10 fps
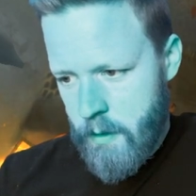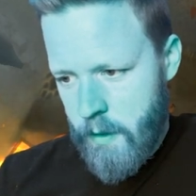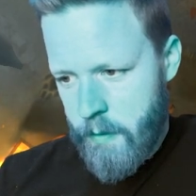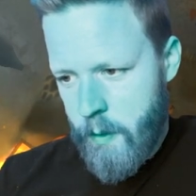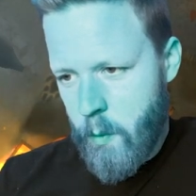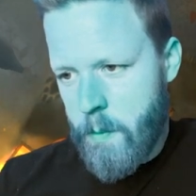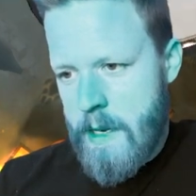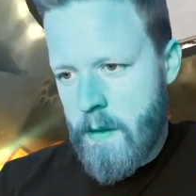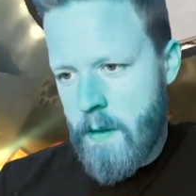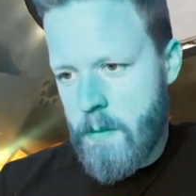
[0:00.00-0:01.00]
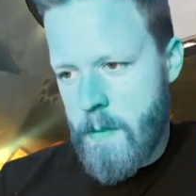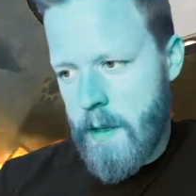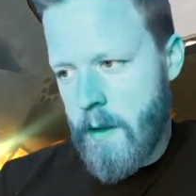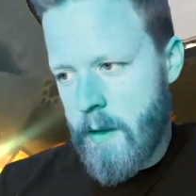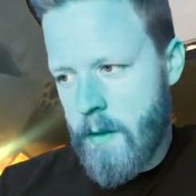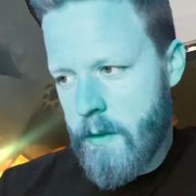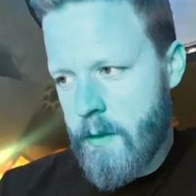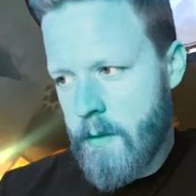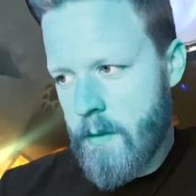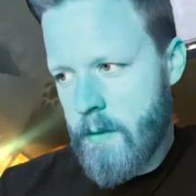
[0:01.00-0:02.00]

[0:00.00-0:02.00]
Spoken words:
I don't think we're beating these man lands.